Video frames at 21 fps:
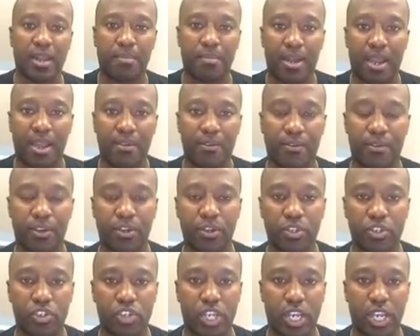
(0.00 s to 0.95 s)
my
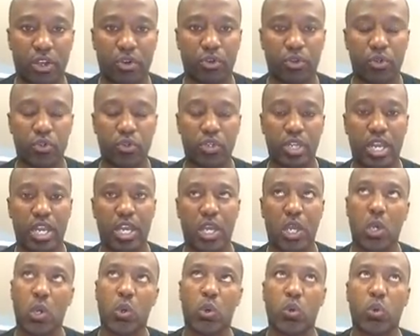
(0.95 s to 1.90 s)
first child who's
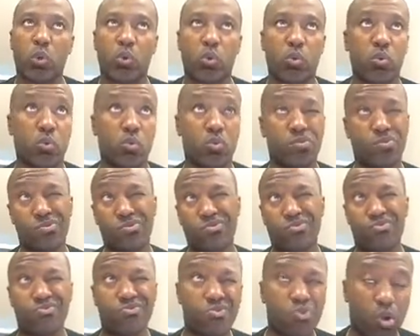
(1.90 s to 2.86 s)
now
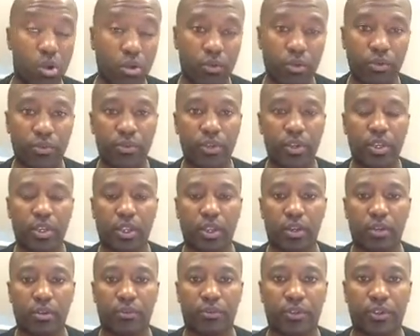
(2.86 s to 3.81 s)
12,
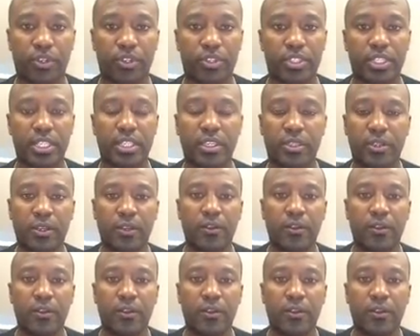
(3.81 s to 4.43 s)
going on 13,